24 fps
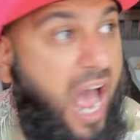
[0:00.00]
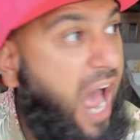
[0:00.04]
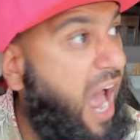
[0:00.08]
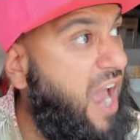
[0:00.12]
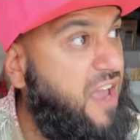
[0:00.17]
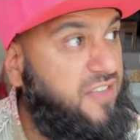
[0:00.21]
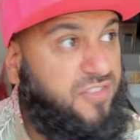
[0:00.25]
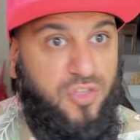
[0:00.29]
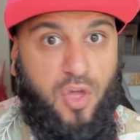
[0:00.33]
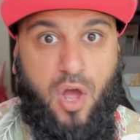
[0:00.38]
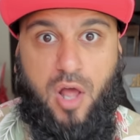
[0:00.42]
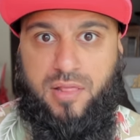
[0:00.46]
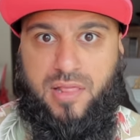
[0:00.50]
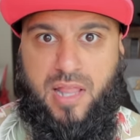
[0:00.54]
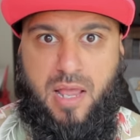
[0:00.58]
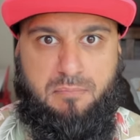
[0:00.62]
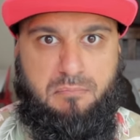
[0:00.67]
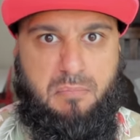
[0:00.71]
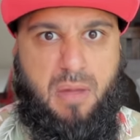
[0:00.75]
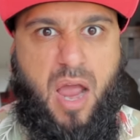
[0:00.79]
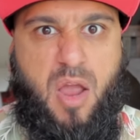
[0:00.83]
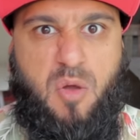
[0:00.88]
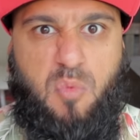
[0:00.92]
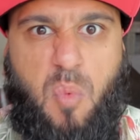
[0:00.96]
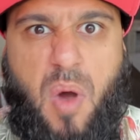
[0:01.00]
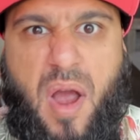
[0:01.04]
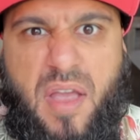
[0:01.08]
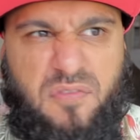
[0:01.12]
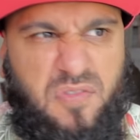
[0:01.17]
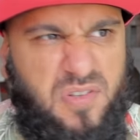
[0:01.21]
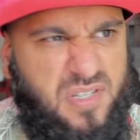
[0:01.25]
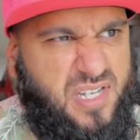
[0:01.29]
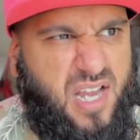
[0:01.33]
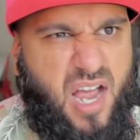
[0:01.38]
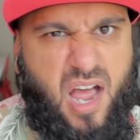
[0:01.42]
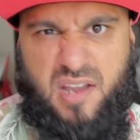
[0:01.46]
I thought that my wife
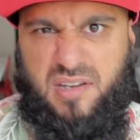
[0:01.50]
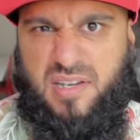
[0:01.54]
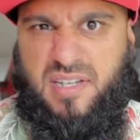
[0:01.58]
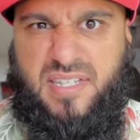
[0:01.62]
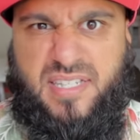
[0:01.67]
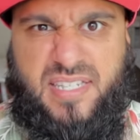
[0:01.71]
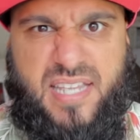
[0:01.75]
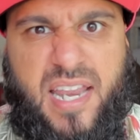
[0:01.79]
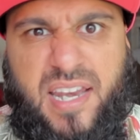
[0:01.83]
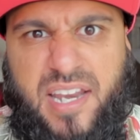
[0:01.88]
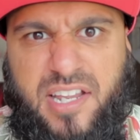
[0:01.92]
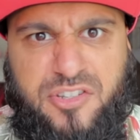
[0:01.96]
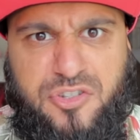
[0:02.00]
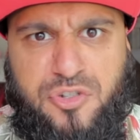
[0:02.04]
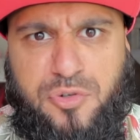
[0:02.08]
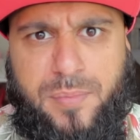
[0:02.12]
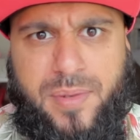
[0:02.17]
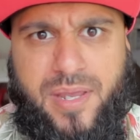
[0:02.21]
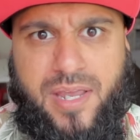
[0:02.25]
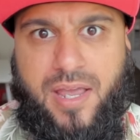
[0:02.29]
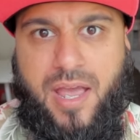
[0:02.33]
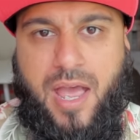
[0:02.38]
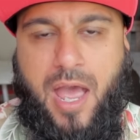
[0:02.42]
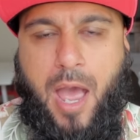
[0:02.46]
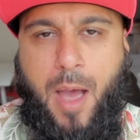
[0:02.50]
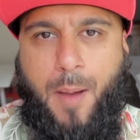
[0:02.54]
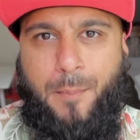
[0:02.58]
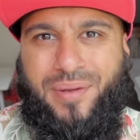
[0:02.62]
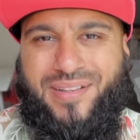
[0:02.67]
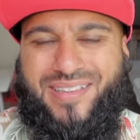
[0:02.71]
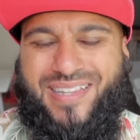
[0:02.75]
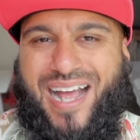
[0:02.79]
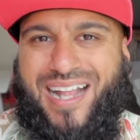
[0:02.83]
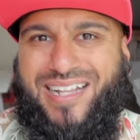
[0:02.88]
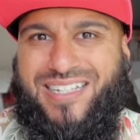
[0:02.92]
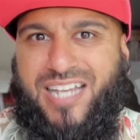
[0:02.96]
was condescending to me.
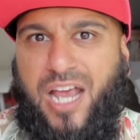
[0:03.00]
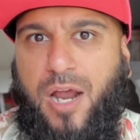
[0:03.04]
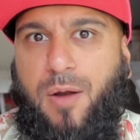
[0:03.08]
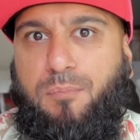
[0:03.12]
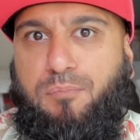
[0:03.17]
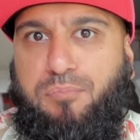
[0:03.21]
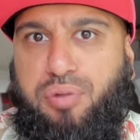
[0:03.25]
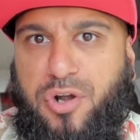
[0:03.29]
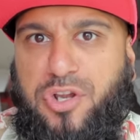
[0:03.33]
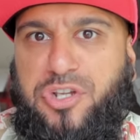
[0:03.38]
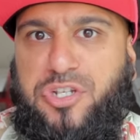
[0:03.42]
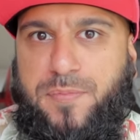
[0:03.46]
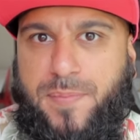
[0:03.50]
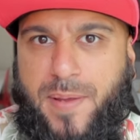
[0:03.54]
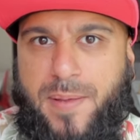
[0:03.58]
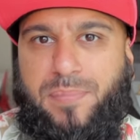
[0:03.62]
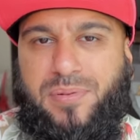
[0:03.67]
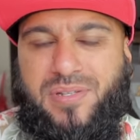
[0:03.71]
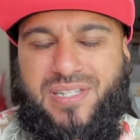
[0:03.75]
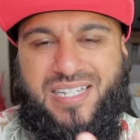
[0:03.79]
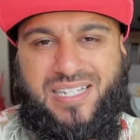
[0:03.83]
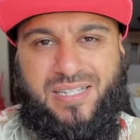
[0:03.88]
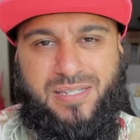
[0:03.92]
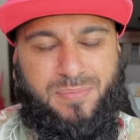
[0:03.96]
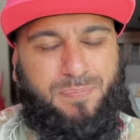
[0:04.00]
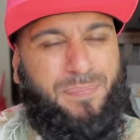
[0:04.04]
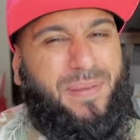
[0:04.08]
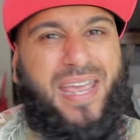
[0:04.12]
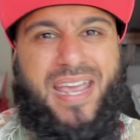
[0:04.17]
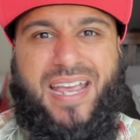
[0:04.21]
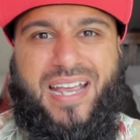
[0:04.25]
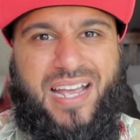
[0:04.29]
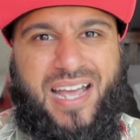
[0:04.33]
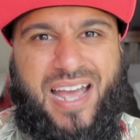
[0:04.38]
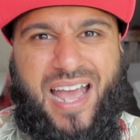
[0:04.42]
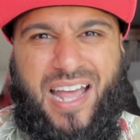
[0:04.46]
But that's how British people
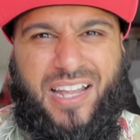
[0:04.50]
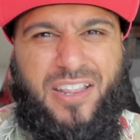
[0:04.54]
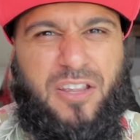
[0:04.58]
speak.